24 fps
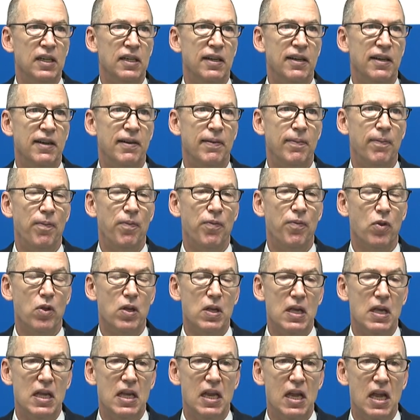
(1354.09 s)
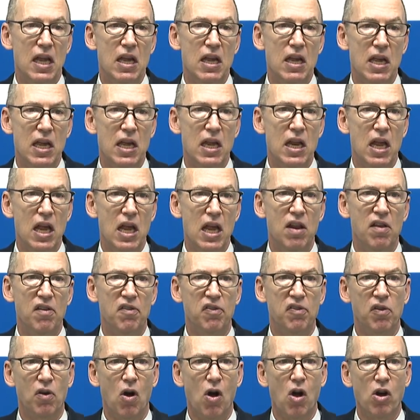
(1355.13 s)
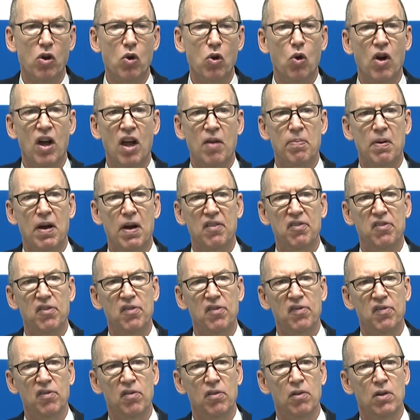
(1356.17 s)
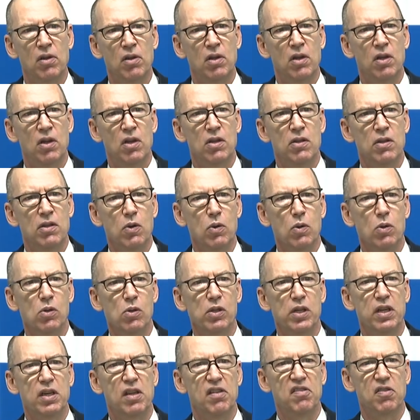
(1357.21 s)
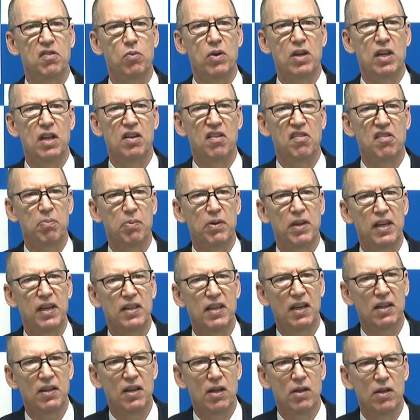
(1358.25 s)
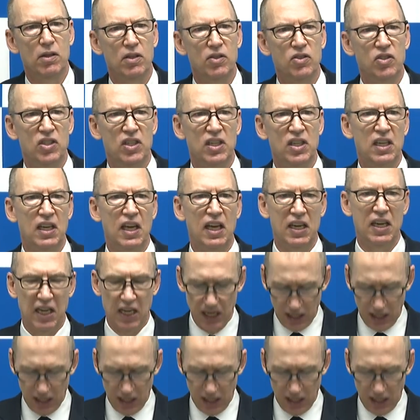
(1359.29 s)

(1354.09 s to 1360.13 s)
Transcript: It is our core hypothesis that OLED is a winning display technology and